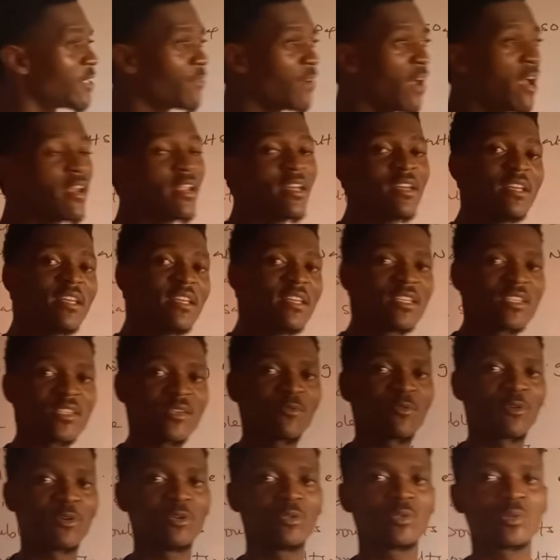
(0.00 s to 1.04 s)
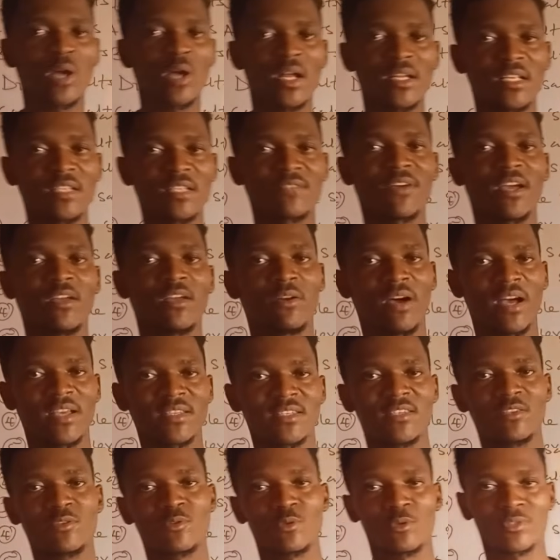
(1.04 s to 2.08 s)
it's very easy for you to identify your
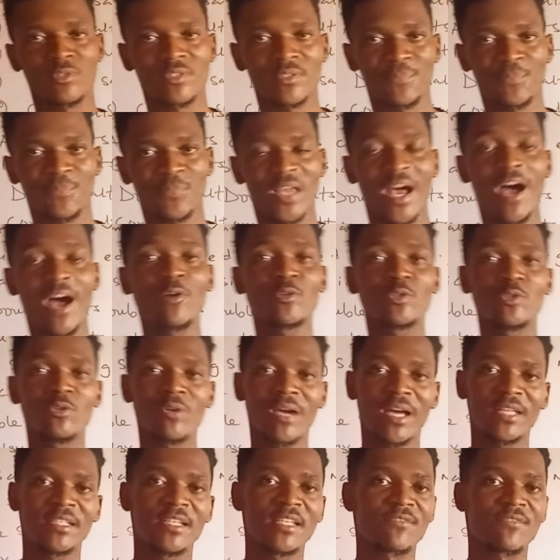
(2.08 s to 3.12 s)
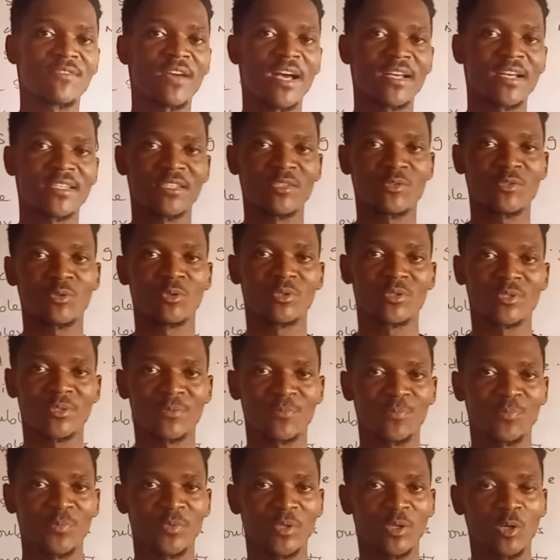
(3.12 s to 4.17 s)
acid salts. How do you identify acid
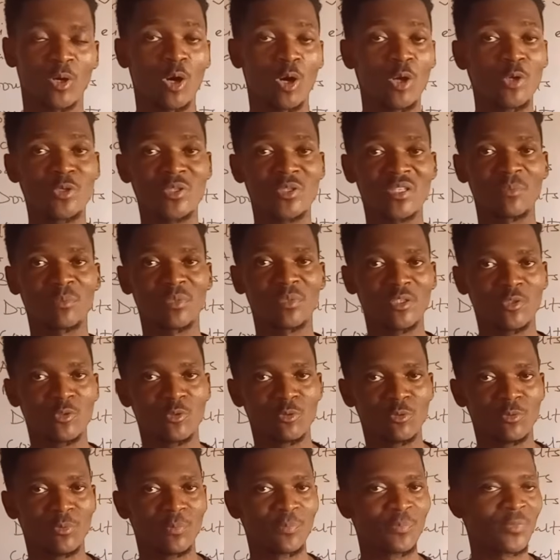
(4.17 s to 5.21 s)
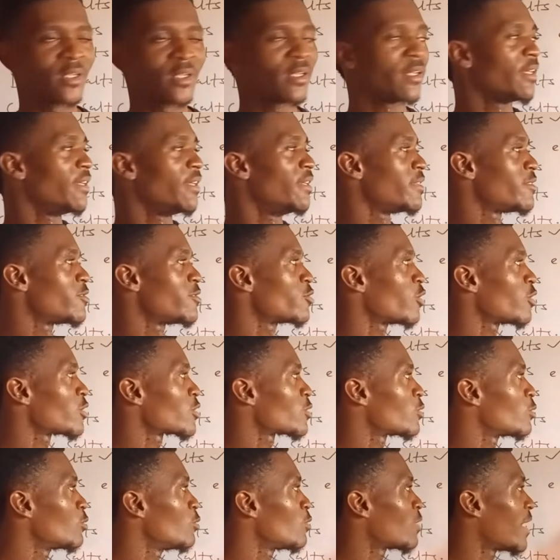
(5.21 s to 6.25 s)
salts? All you simply do is
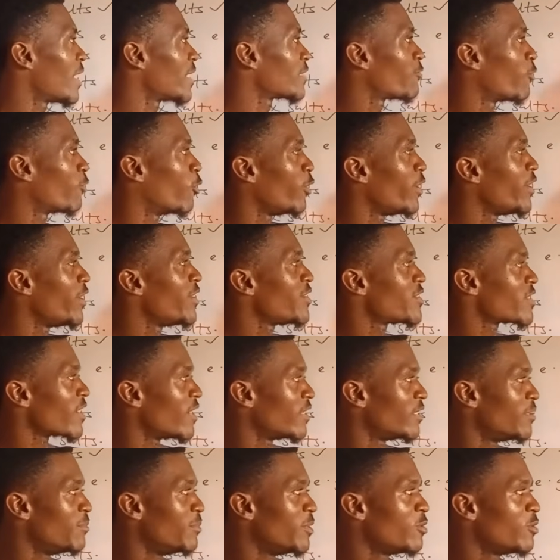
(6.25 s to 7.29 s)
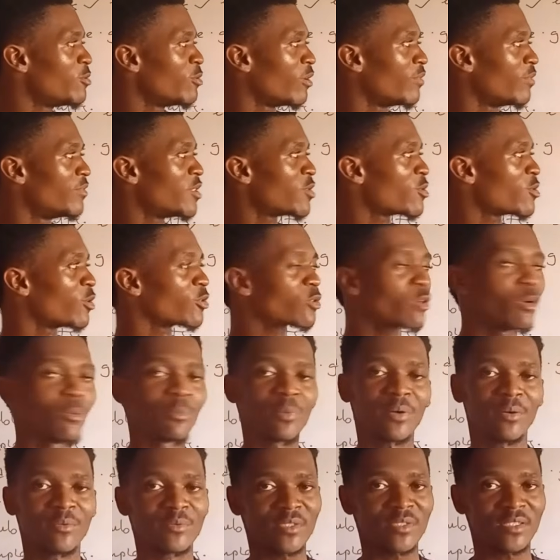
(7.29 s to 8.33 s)
just look out for H at the middle of the salt
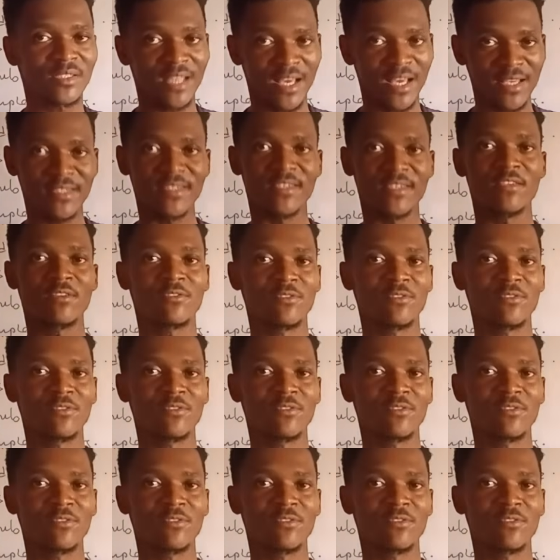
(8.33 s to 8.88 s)
compound. That's the